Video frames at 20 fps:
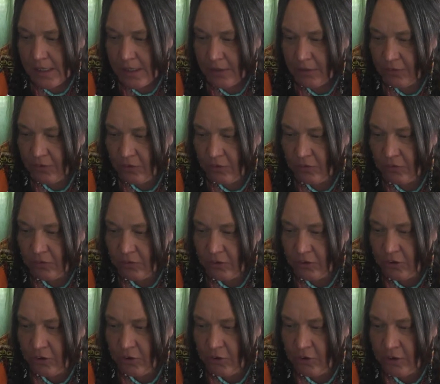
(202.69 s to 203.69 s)
social
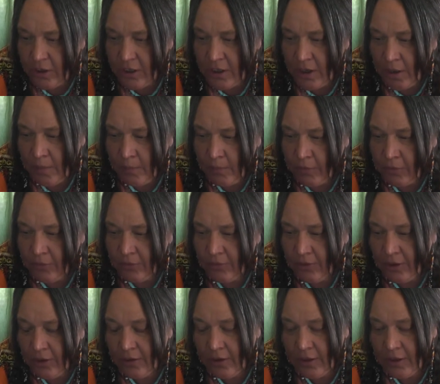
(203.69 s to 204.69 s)
security numbers
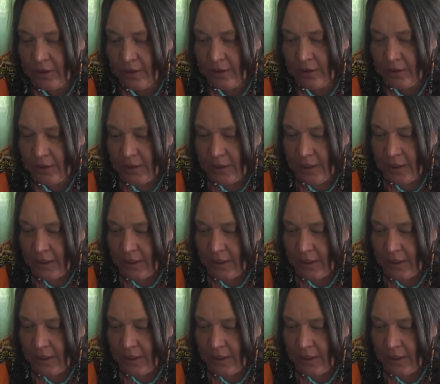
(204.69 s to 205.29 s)
and, and